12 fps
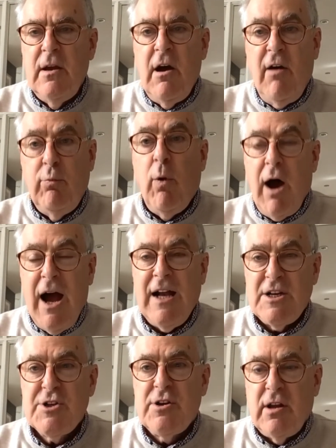of what
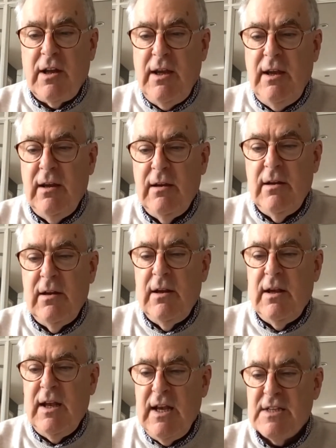actually
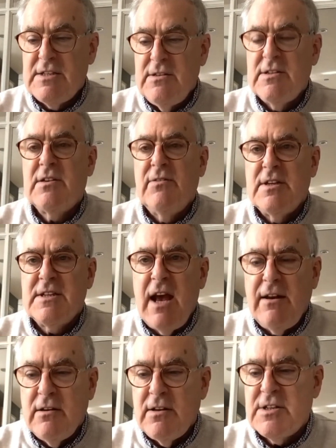isn't the
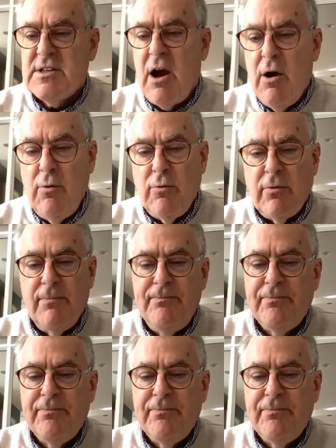tenant's own.